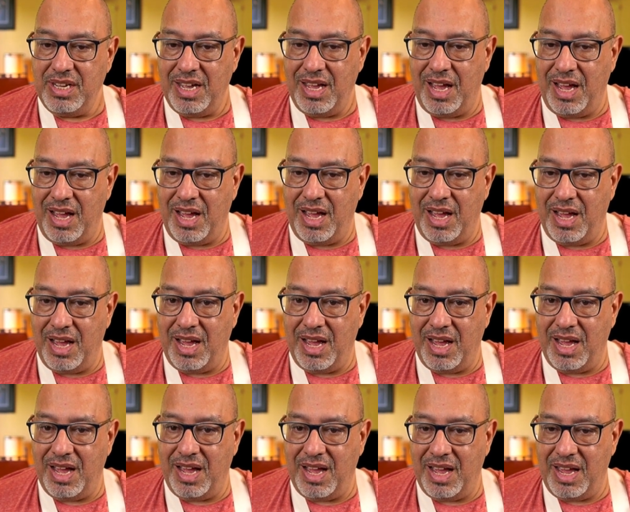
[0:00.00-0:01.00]

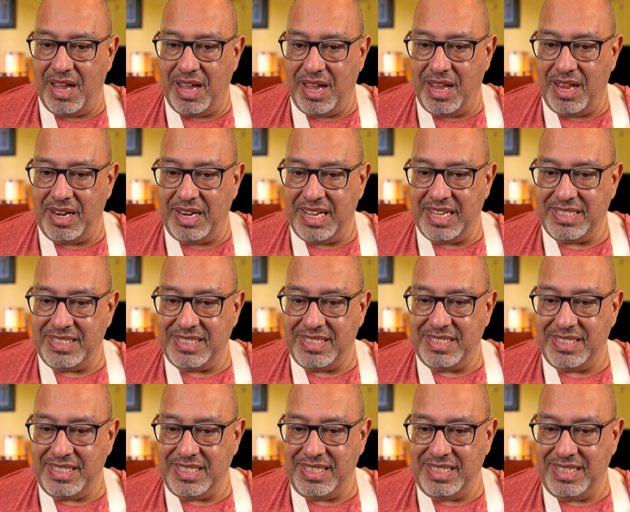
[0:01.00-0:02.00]
Let's
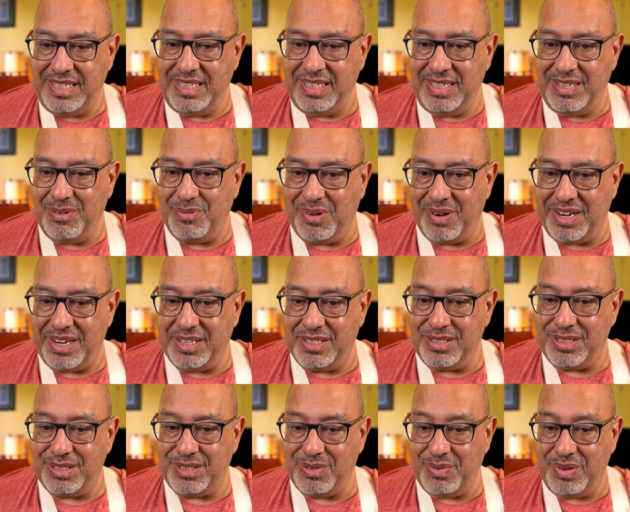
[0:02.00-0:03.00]
see what
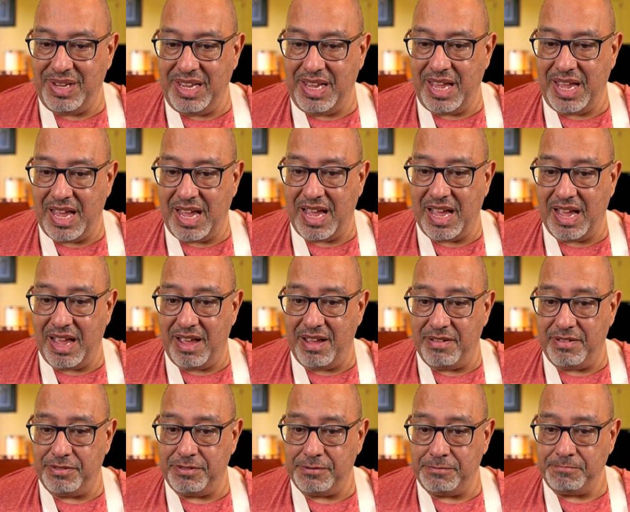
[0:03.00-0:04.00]
else we
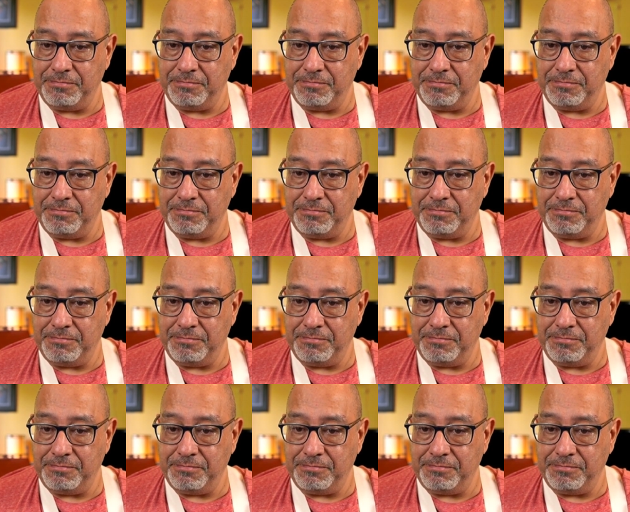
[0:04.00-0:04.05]
have.